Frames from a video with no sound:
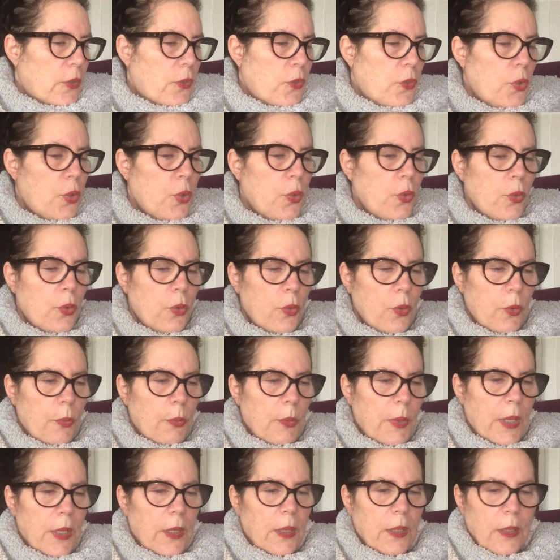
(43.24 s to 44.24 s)
too
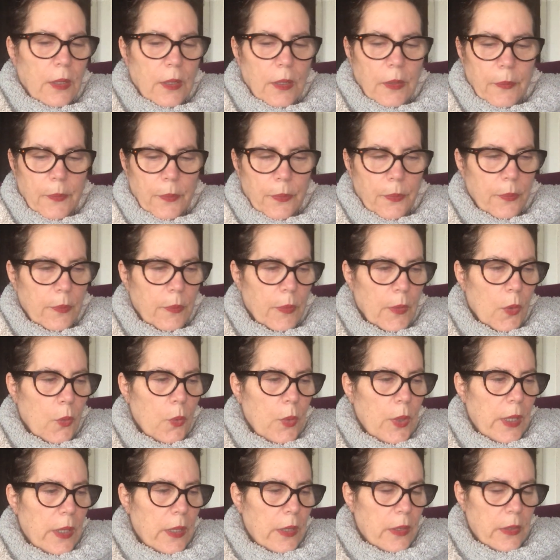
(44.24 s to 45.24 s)
many
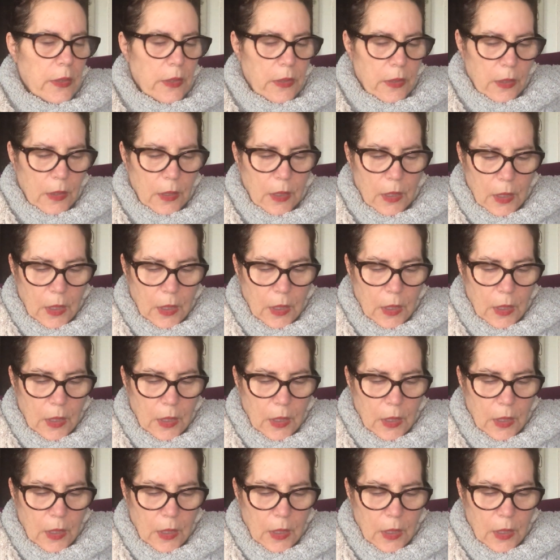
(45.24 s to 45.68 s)
weeks